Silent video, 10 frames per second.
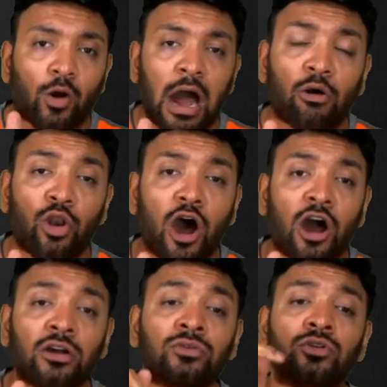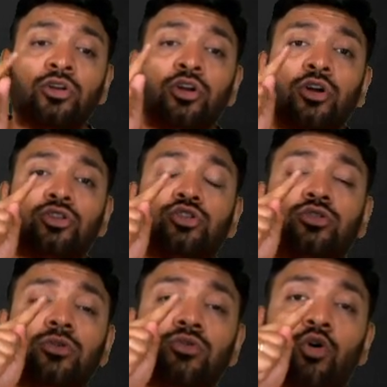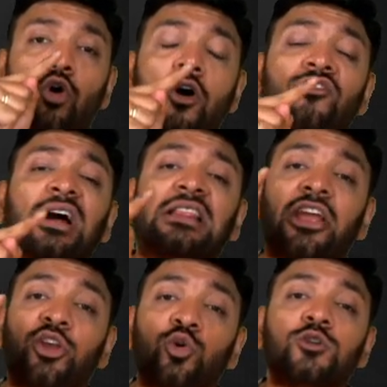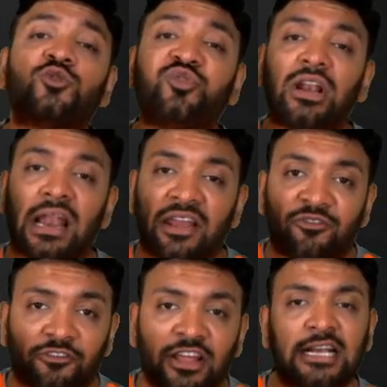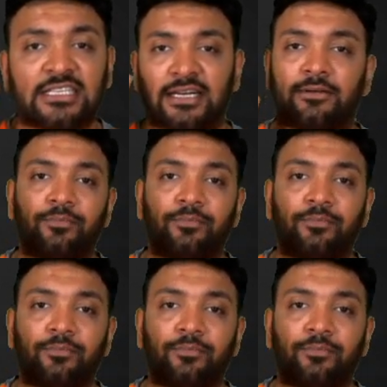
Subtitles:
How long? Over the useful life of the asset.